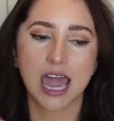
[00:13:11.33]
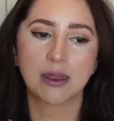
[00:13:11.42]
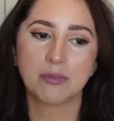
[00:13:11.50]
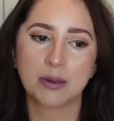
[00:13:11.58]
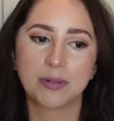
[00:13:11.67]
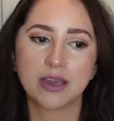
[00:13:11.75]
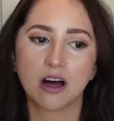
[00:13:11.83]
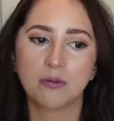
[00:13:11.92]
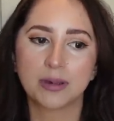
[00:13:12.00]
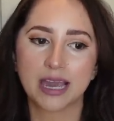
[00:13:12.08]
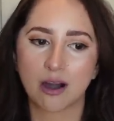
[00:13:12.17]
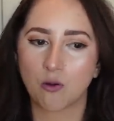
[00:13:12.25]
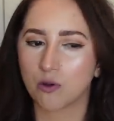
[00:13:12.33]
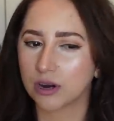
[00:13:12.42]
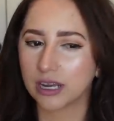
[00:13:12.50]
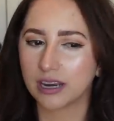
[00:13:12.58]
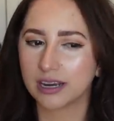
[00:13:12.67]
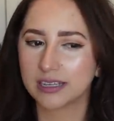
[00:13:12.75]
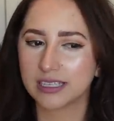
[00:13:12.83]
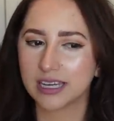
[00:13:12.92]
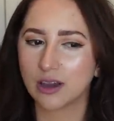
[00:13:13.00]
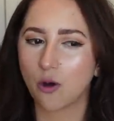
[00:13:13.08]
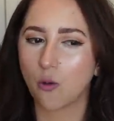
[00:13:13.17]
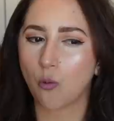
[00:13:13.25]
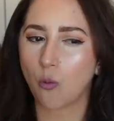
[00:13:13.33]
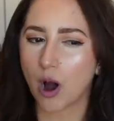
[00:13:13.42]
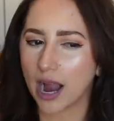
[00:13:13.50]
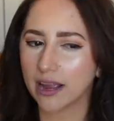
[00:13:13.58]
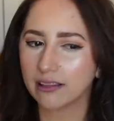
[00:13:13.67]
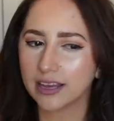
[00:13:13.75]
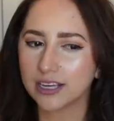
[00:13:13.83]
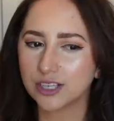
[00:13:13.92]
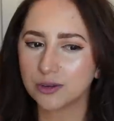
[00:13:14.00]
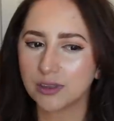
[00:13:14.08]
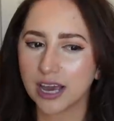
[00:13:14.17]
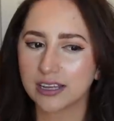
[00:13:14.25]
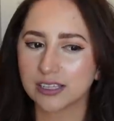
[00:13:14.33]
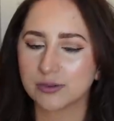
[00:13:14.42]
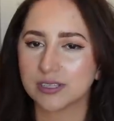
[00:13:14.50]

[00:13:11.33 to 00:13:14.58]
And maybe I'll be organizing while I do that.